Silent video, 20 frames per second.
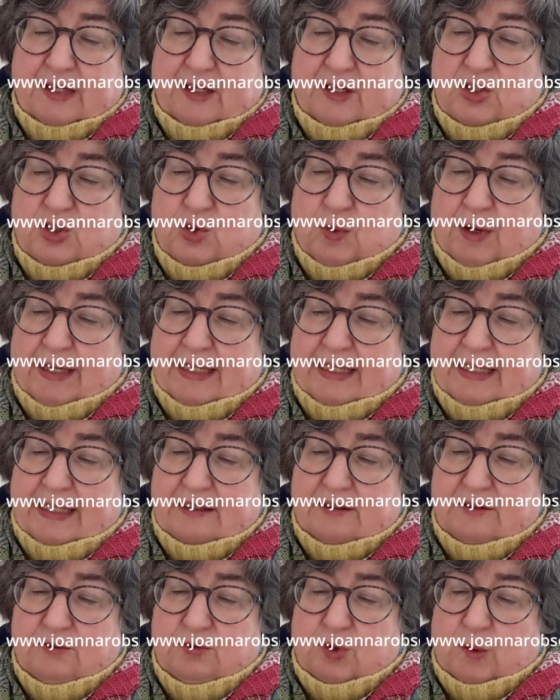
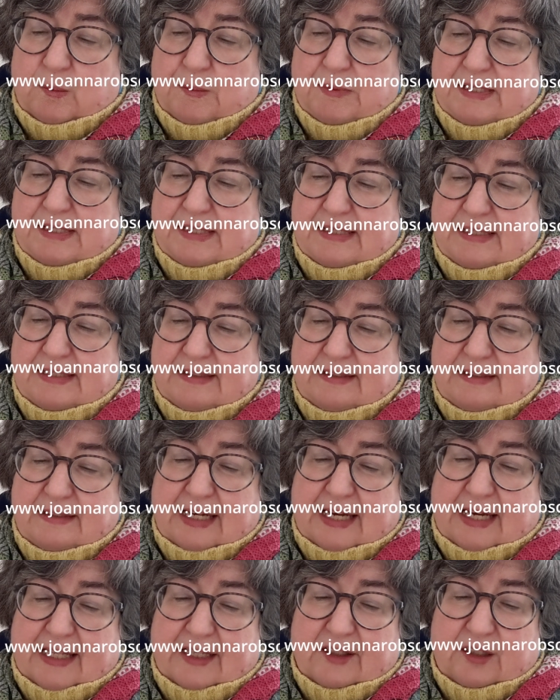Joanna Robson
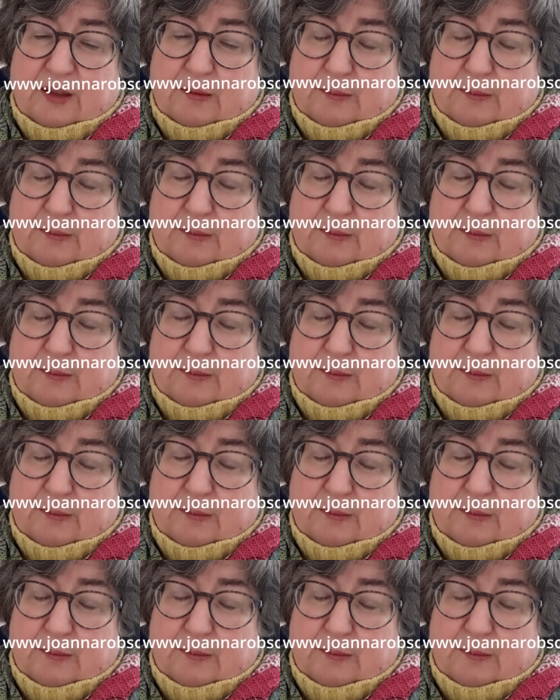and her